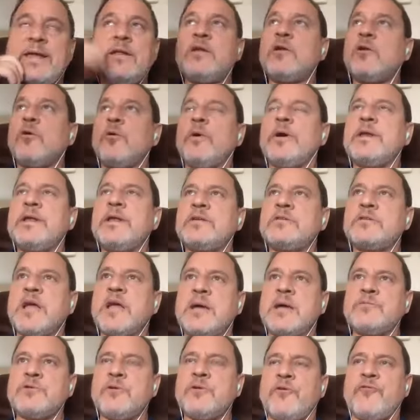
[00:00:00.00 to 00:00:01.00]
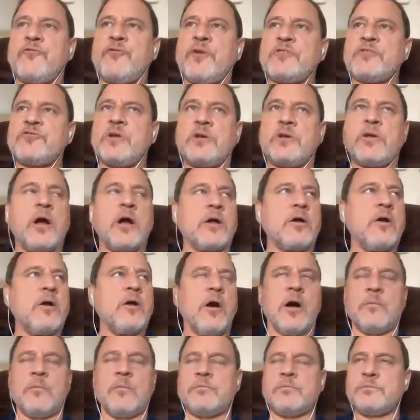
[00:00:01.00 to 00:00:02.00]
and you know what it's
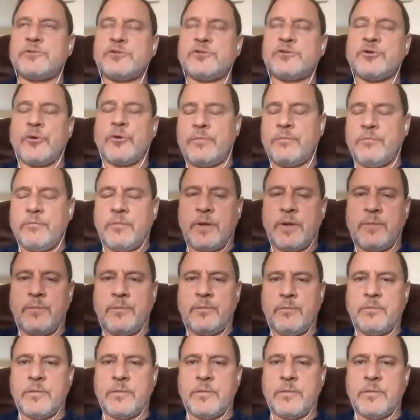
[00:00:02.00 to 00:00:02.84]
timesofrefreshing.com sorry dot